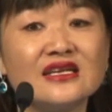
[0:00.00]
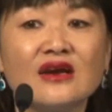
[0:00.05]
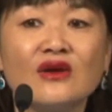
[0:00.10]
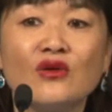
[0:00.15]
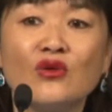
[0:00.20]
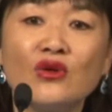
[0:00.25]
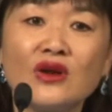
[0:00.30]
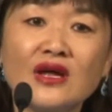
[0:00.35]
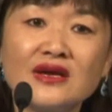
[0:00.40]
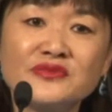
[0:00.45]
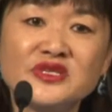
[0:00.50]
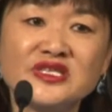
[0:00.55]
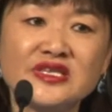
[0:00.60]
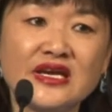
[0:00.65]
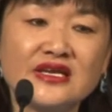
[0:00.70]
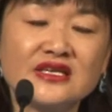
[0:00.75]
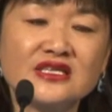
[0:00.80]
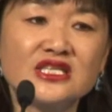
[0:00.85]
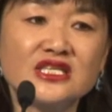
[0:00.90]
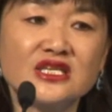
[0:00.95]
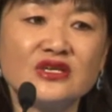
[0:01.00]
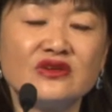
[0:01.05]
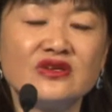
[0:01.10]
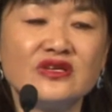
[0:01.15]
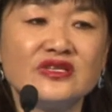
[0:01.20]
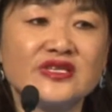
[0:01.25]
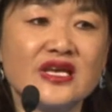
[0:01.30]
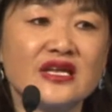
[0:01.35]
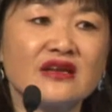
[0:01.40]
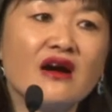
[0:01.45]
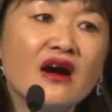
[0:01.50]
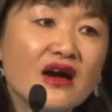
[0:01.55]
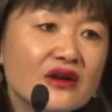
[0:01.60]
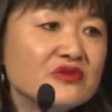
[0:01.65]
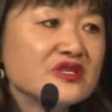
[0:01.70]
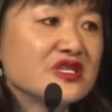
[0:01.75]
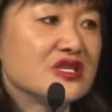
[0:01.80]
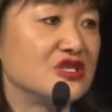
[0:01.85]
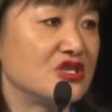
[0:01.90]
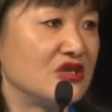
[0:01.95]
all I'm saying to you is that I
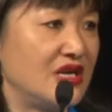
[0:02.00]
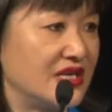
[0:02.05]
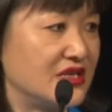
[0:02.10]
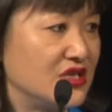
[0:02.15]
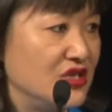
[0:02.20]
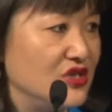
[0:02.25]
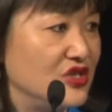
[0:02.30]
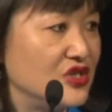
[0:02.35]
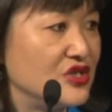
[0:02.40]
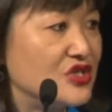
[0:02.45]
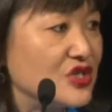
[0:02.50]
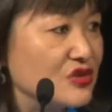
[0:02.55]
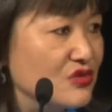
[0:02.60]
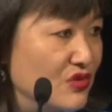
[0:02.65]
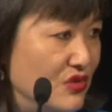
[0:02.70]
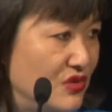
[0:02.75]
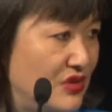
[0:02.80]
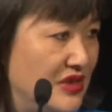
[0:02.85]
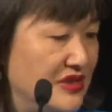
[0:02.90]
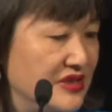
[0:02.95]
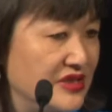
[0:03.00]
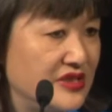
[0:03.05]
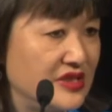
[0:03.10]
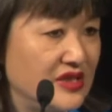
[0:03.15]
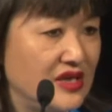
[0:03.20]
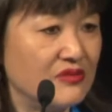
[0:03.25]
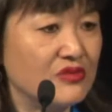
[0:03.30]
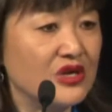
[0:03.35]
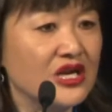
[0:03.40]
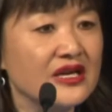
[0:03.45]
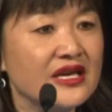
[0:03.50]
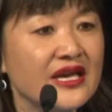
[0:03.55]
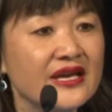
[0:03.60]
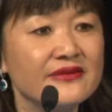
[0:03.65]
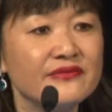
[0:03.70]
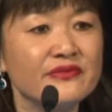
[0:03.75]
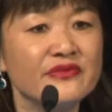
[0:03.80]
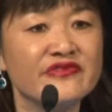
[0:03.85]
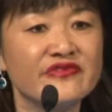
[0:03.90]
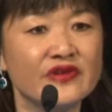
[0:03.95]
was attracted to Auckland. And when I
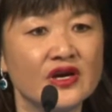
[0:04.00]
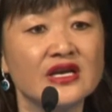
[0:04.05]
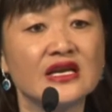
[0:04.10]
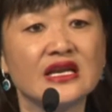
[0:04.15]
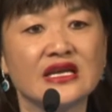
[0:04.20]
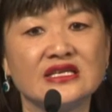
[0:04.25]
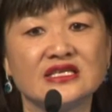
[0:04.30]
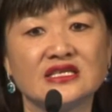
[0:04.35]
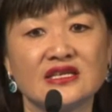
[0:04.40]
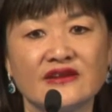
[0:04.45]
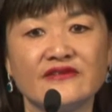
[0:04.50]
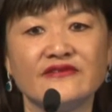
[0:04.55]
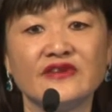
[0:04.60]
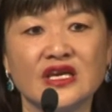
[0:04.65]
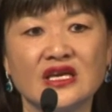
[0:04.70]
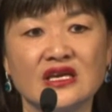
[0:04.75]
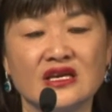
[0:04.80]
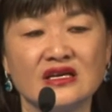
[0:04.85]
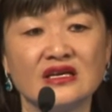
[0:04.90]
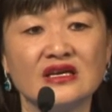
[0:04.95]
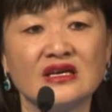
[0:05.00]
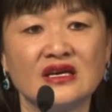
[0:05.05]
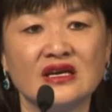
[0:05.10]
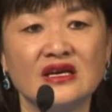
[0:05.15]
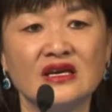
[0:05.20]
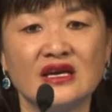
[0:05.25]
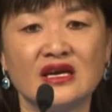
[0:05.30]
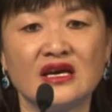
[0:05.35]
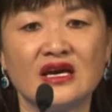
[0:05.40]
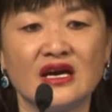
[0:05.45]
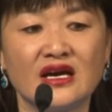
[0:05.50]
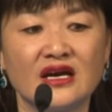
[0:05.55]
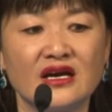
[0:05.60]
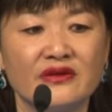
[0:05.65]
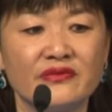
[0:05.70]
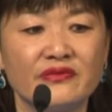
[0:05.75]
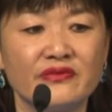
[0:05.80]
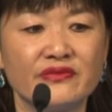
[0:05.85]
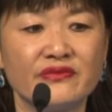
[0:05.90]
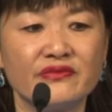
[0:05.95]
came finally to live here,
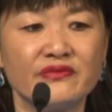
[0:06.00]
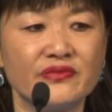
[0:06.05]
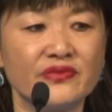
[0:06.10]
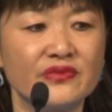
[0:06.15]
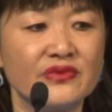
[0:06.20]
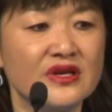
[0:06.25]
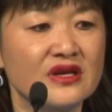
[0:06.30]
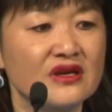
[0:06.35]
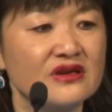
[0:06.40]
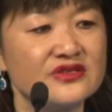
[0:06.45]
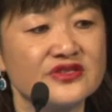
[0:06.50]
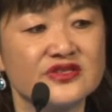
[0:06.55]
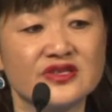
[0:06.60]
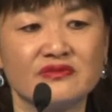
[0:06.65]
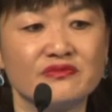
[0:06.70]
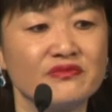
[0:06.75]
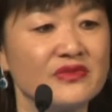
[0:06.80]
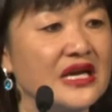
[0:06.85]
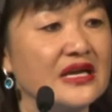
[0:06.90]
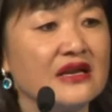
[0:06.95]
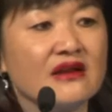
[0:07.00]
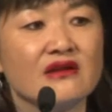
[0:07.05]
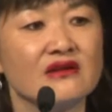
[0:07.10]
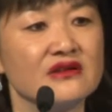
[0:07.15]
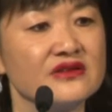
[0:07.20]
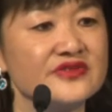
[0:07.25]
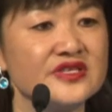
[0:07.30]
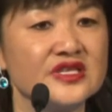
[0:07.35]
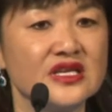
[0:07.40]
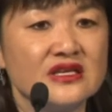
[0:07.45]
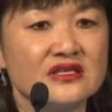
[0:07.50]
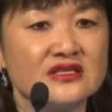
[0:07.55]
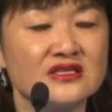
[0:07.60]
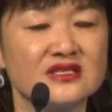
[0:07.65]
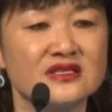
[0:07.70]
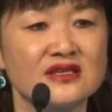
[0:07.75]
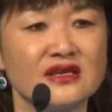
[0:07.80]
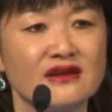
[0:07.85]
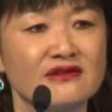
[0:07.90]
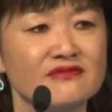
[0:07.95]
because it made a lot of
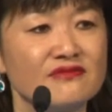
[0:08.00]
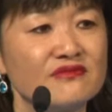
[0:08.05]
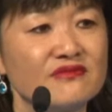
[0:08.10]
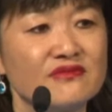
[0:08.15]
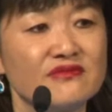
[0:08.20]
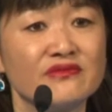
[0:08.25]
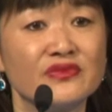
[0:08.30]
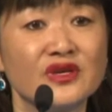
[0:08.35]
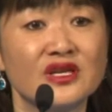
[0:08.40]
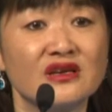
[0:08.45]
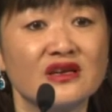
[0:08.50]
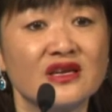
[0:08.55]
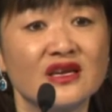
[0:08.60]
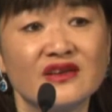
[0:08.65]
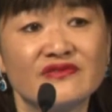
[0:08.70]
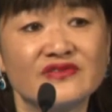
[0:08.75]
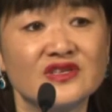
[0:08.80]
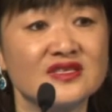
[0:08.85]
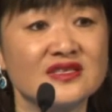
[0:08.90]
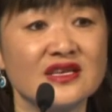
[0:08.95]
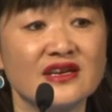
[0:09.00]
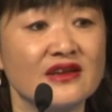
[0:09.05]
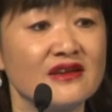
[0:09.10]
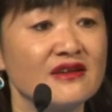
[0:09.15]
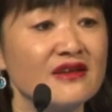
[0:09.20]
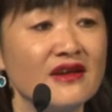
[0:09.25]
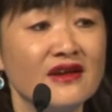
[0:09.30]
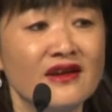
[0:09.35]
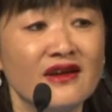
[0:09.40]
sense. But I have to say,